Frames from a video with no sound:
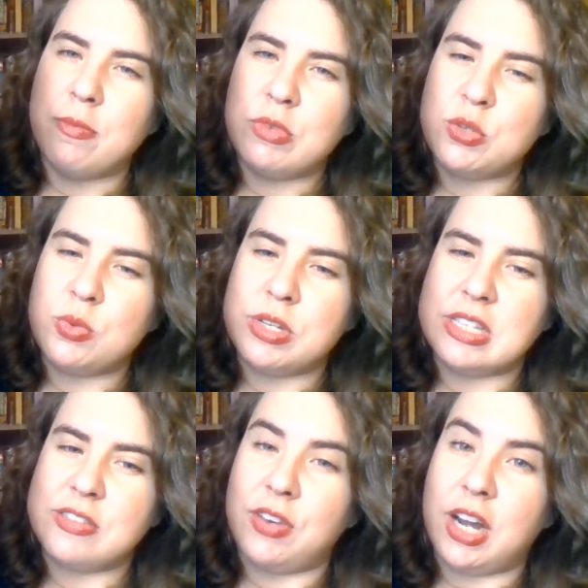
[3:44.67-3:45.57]
which
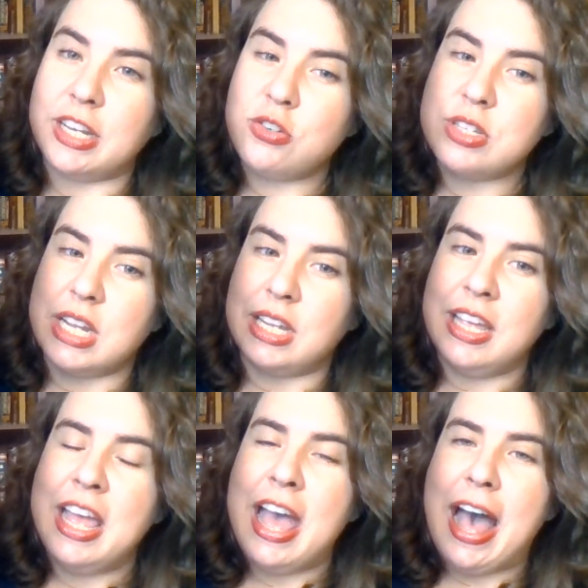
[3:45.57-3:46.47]
was very interesting.
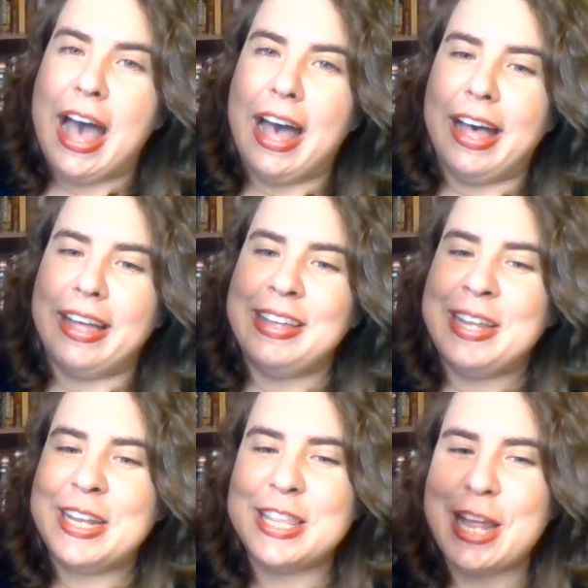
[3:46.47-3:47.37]

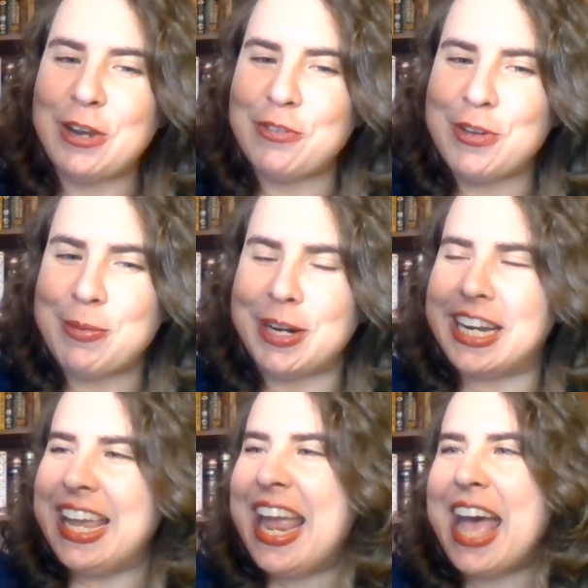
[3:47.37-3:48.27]
Nathaniel
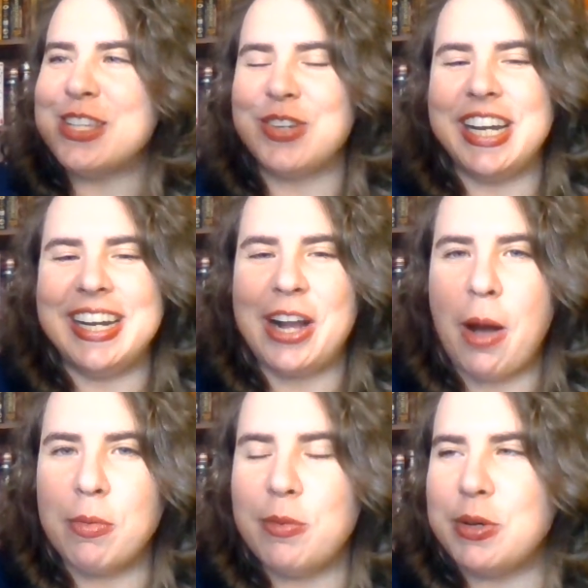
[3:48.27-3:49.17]
Philbrick has written a
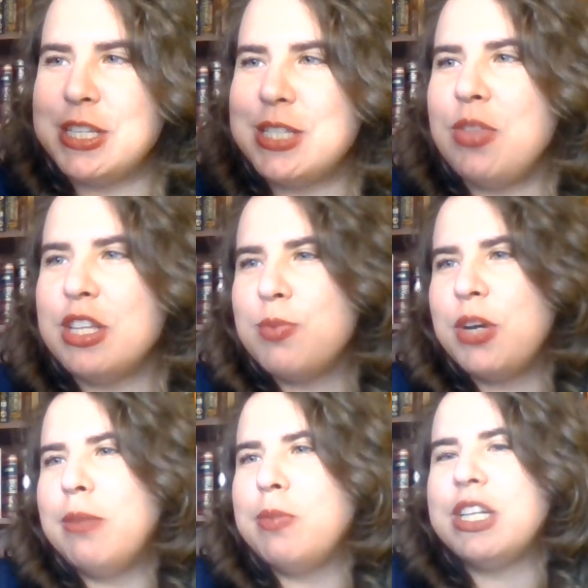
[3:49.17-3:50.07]
couple of books. So this book
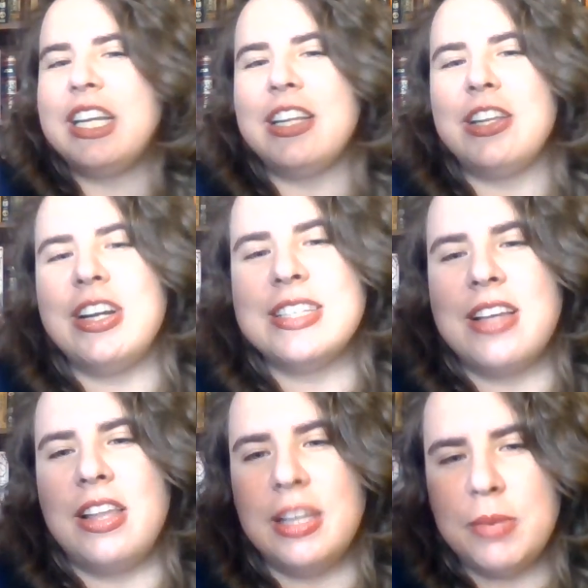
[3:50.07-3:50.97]
in particular is
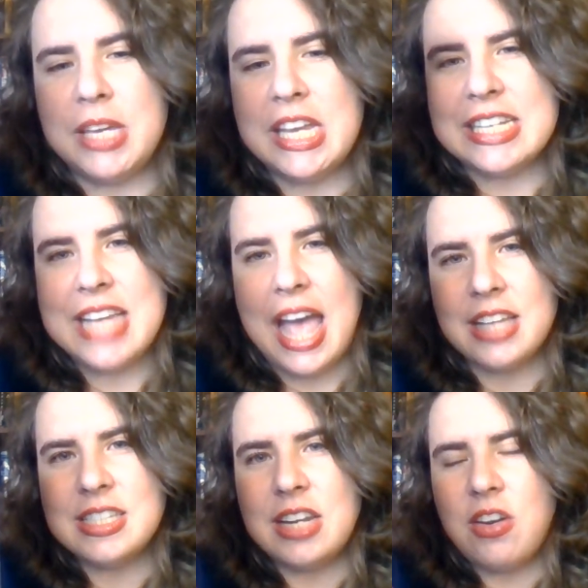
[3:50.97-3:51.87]
on Libby in
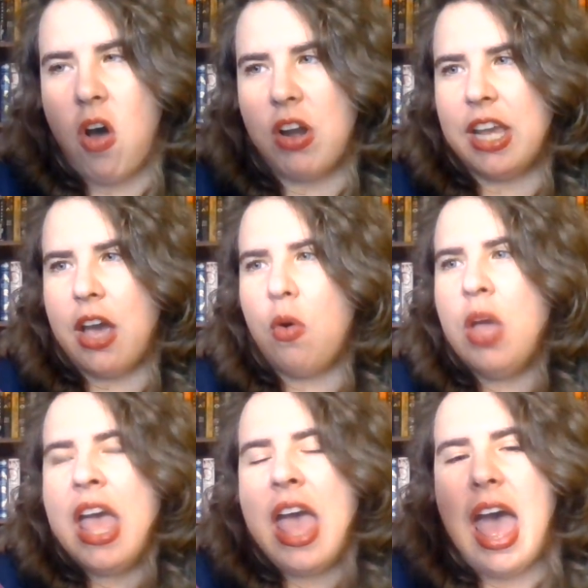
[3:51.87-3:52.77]
text and audio
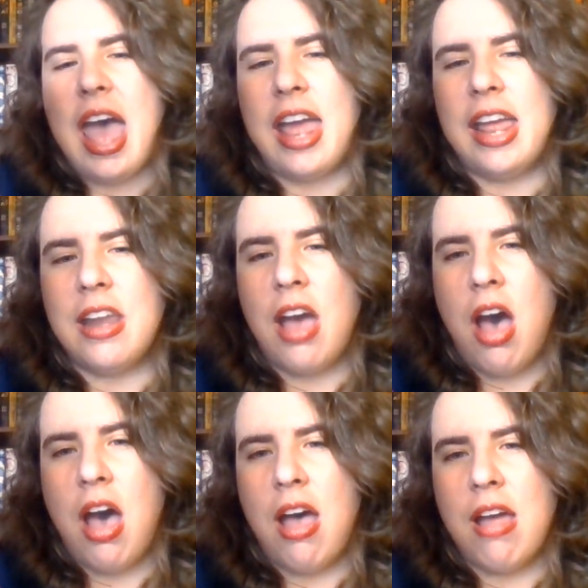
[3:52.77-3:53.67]
and
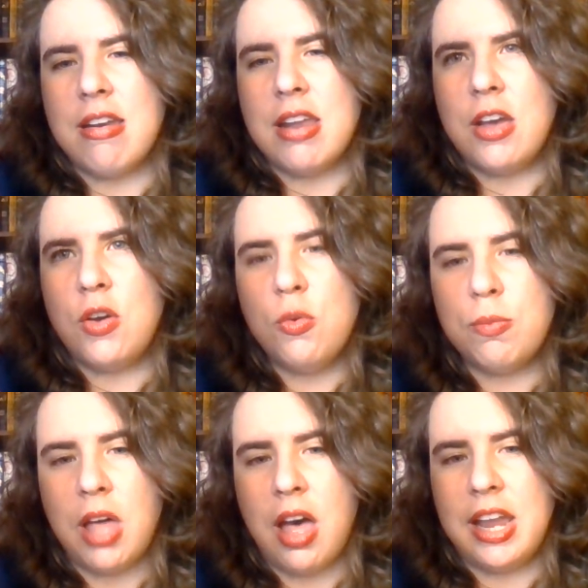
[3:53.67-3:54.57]
on
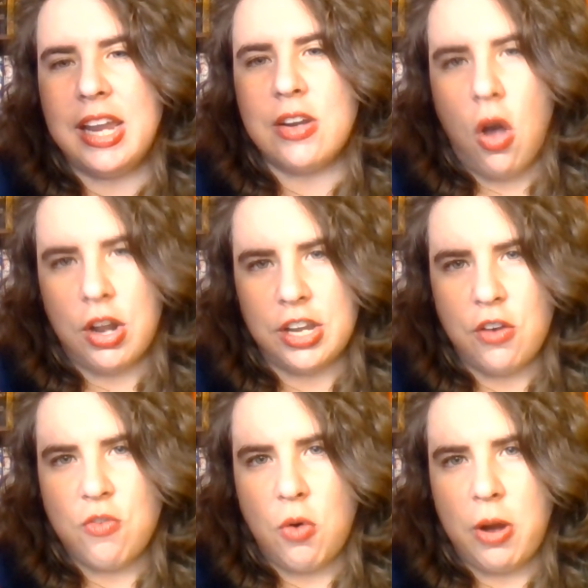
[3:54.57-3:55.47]
Hoopla in audio
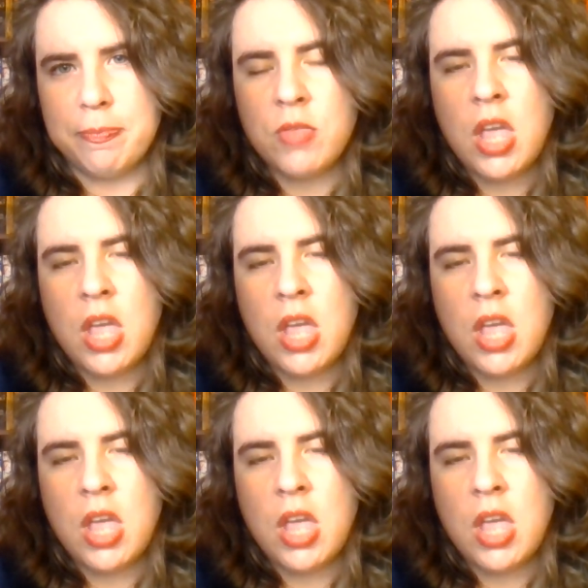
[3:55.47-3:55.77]
form.